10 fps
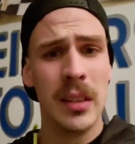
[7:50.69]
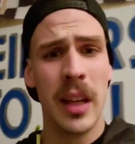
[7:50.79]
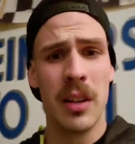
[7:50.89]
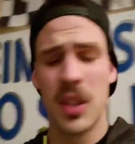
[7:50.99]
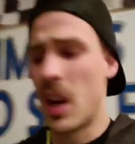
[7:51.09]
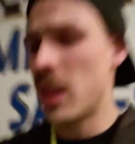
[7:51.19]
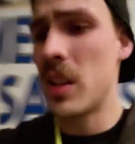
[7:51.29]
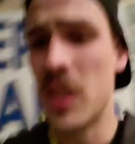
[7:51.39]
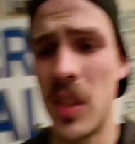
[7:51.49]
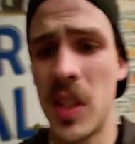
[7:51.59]
later tonight
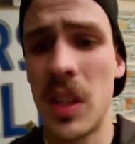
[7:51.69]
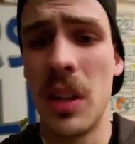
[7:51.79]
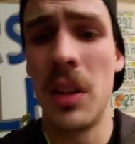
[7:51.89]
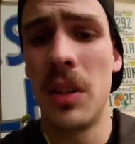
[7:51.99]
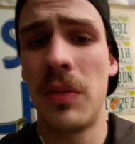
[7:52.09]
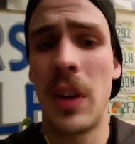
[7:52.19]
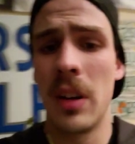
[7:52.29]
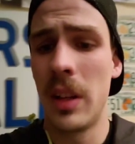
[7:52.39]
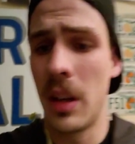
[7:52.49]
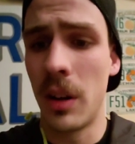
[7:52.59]
because it's still
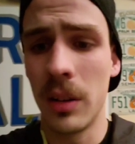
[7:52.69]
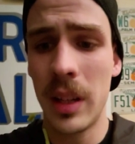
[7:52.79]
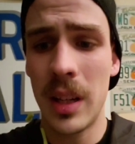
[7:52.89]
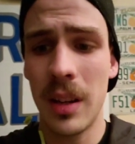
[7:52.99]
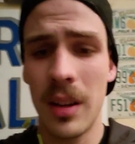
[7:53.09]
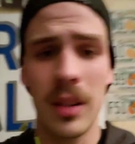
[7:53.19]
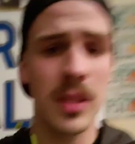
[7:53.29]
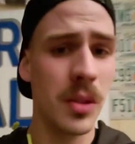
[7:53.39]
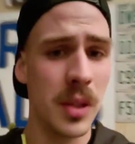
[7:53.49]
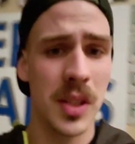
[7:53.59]
fairly early here.
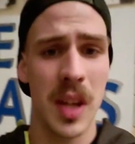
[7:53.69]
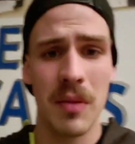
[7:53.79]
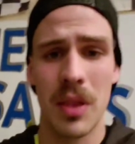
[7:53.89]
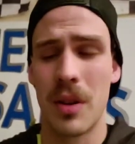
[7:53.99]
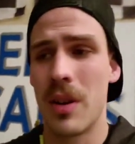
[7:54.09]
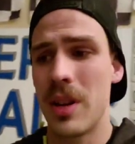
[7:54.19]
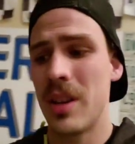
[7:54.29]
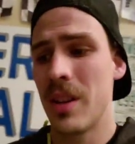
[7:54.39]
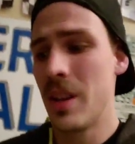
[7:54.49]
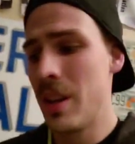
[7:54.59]
It's only 7:30,